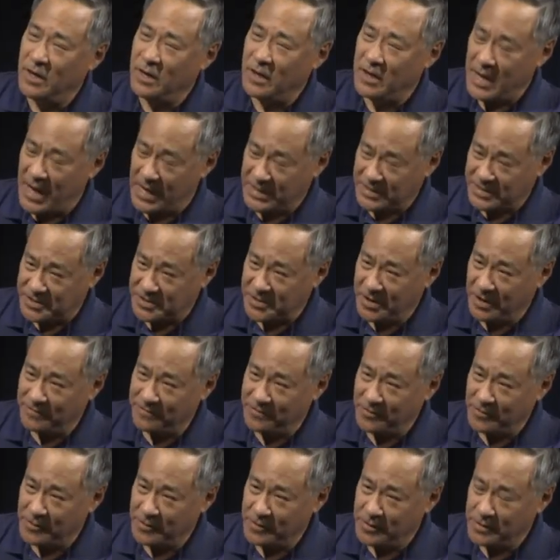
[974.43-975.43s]
had
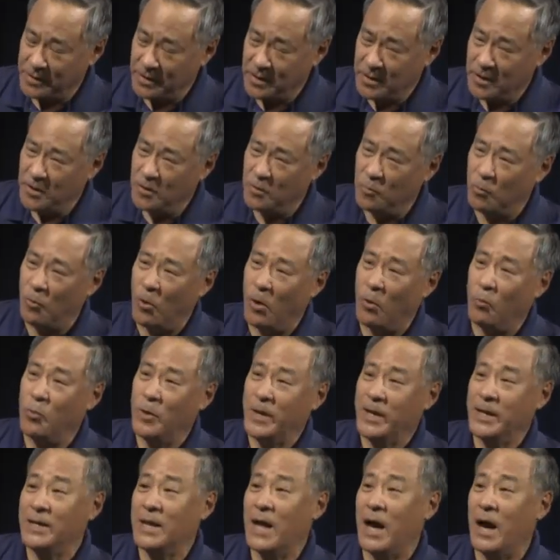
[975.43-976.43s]
suffered what
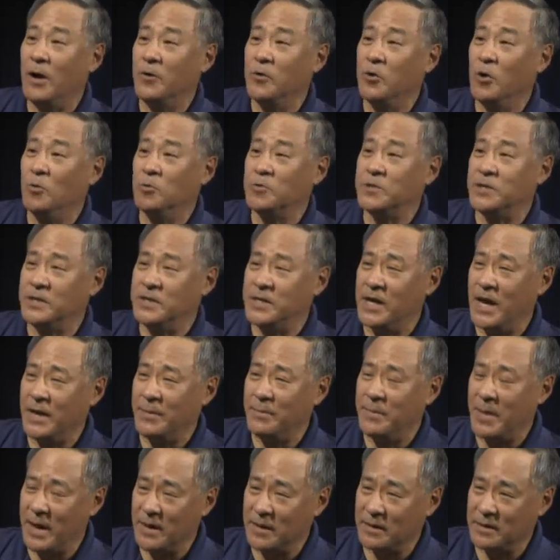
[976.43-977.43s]
we now know today
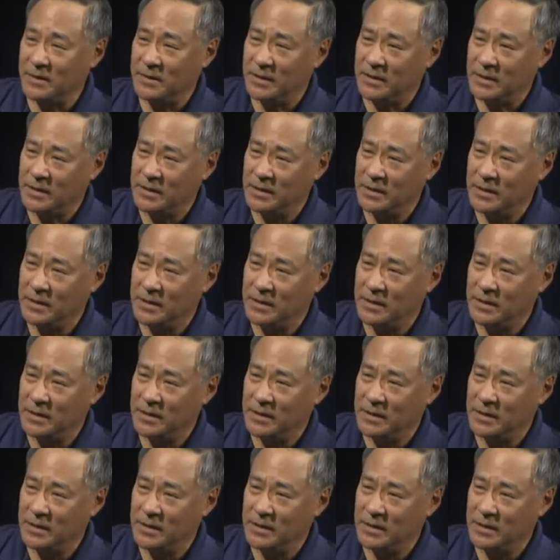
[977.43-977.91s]
medically